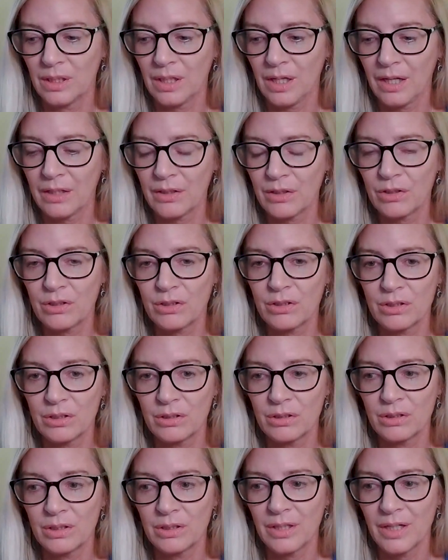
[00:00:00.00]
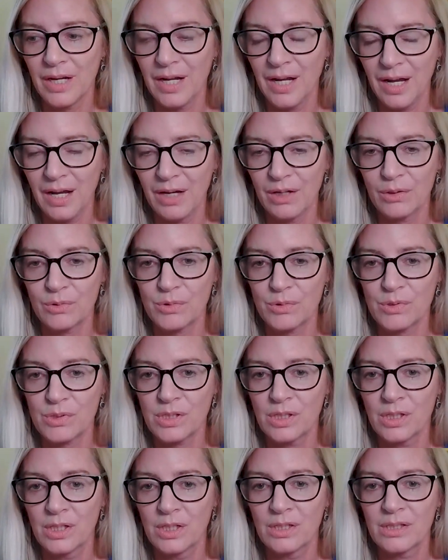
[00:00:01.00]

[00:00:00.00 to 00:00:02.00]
at her house